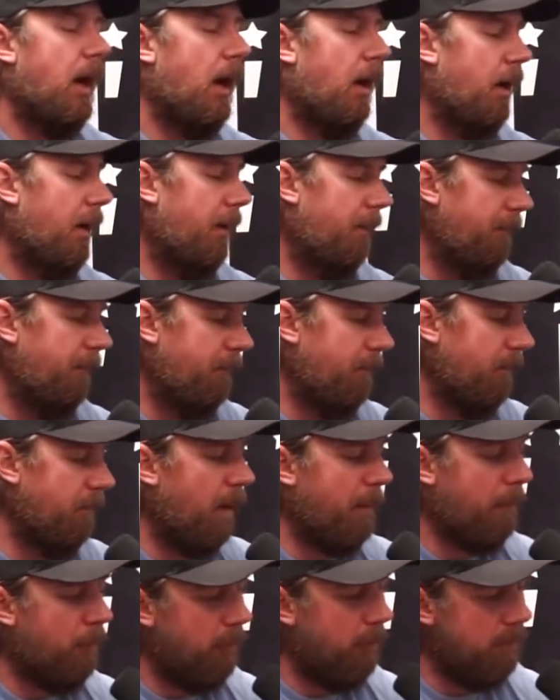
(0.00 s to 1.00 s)

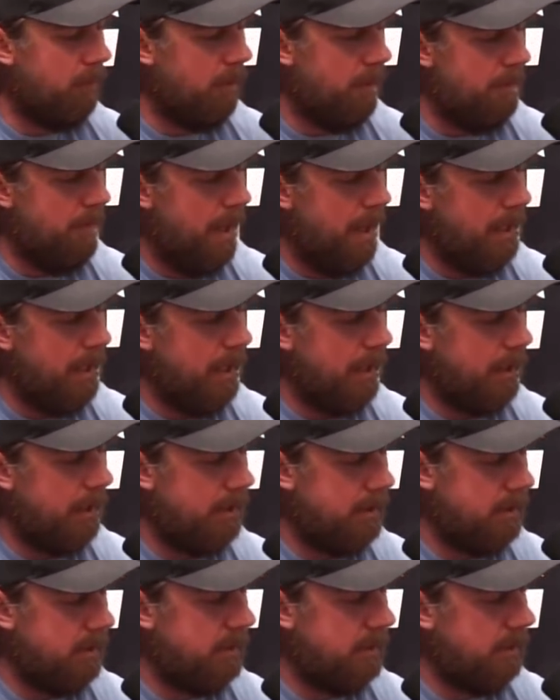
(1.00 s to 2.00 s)
My point that I'm making
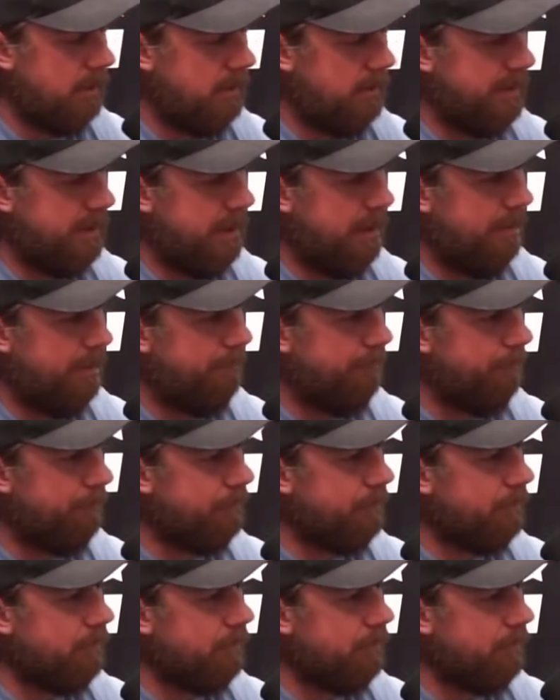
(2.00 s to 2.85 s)
is that